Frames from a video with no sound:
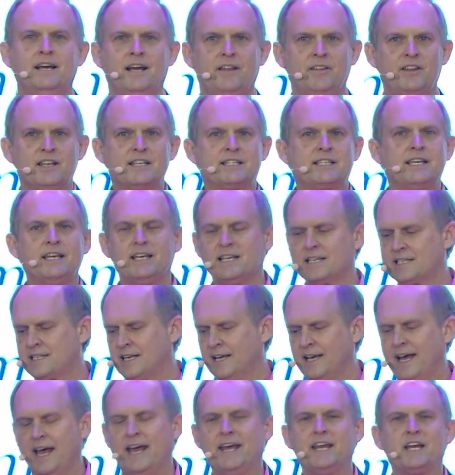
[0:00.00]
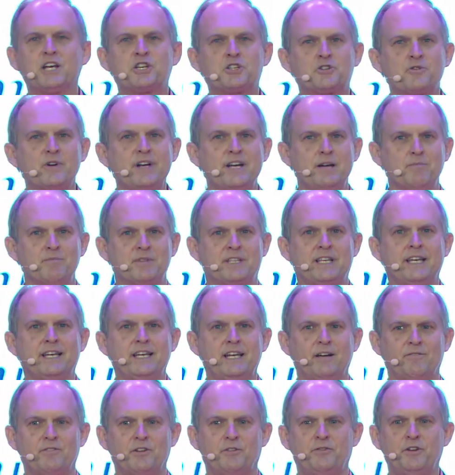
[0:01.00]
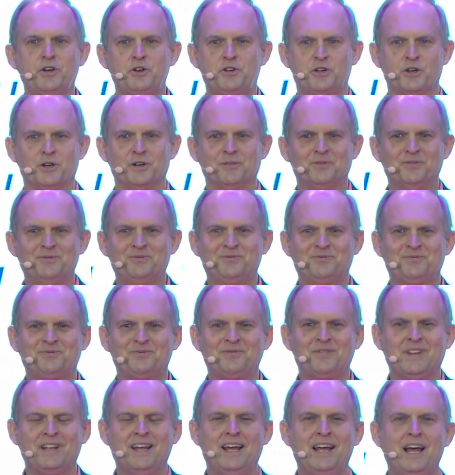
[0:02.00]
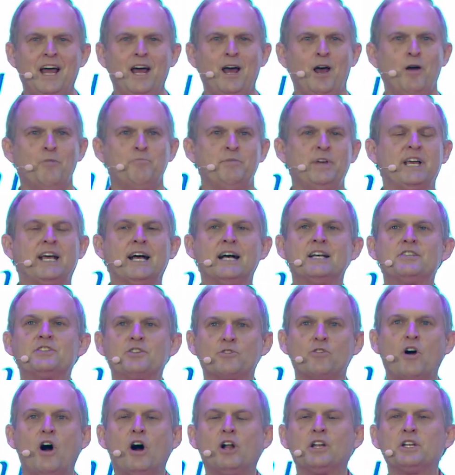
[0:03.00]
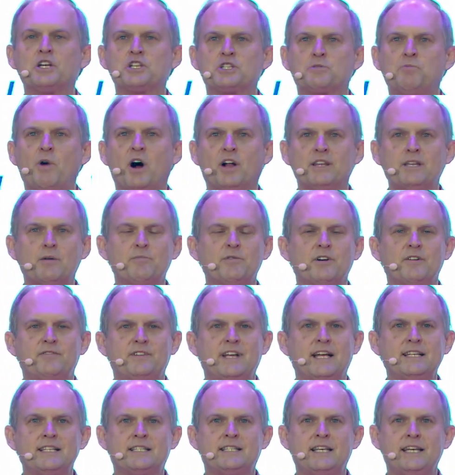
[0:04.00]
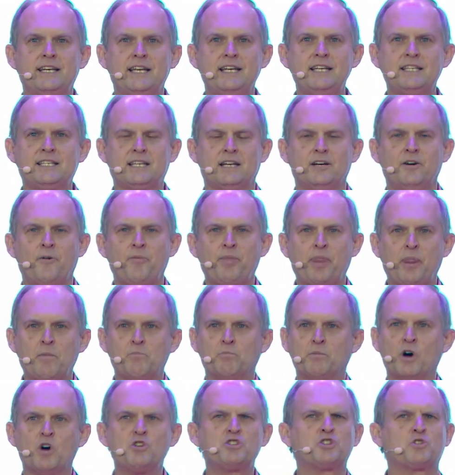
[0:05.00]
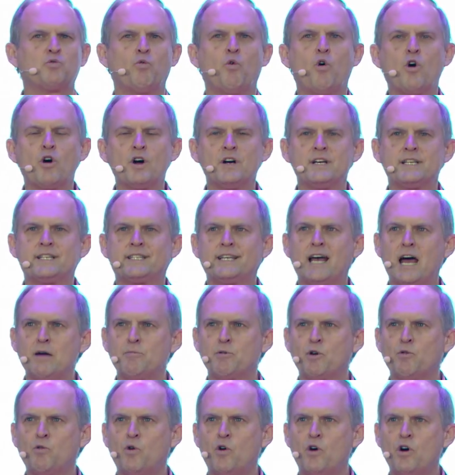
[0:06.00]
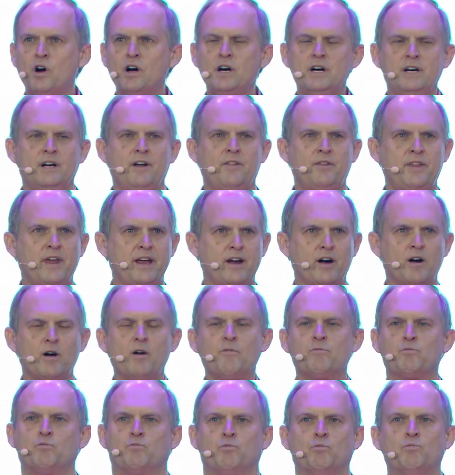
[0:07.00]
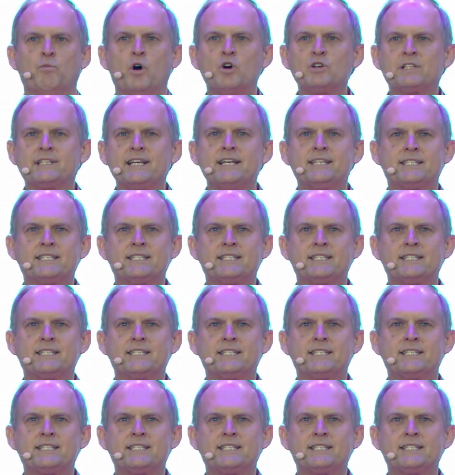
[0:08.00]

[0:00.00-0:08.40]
This is an extreme city of the future because they're all in a small number of dense cities, most war is cyber war, they are mostly